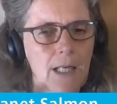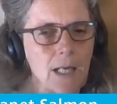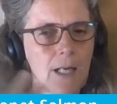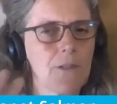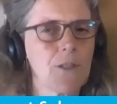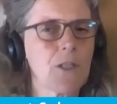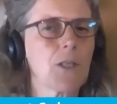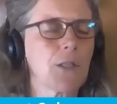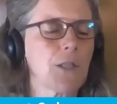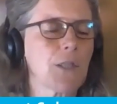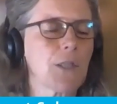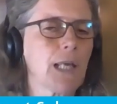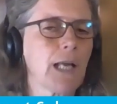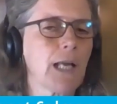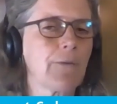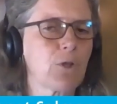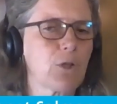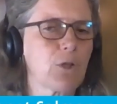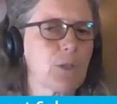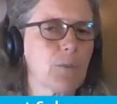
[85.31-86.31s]
And the other thing
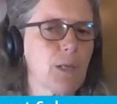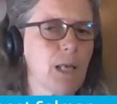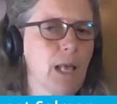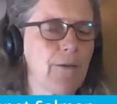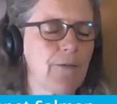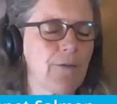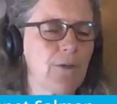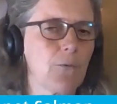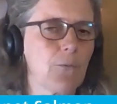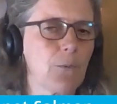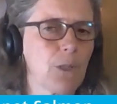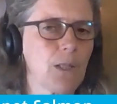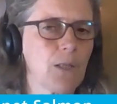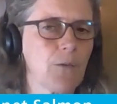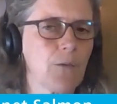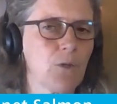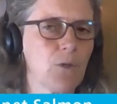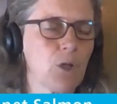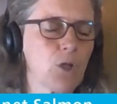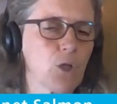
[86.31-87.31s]
I've got to be careful of with
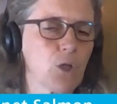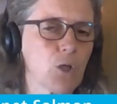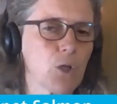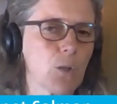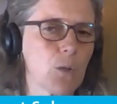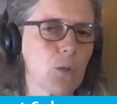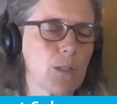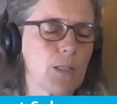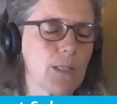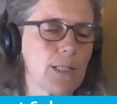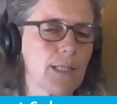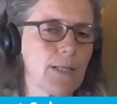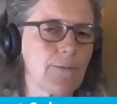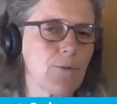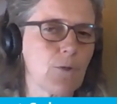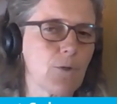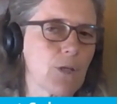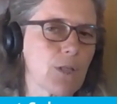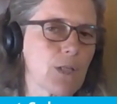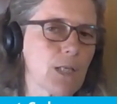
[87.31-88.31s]
conversion tools is I've
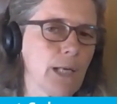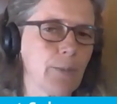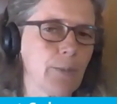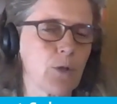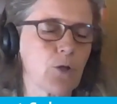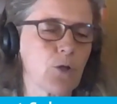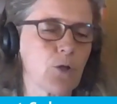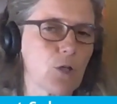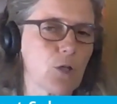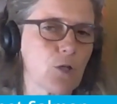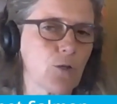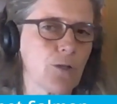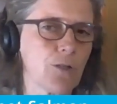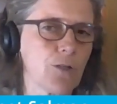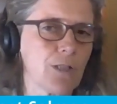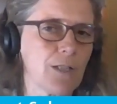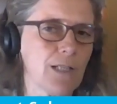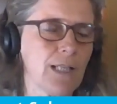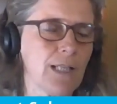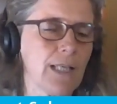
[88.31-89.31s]
got the table structure
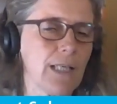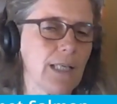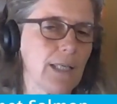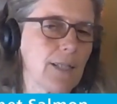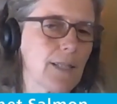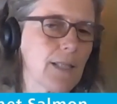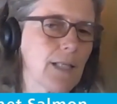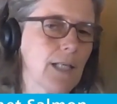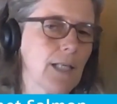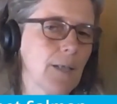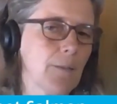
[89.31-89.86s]
underneath,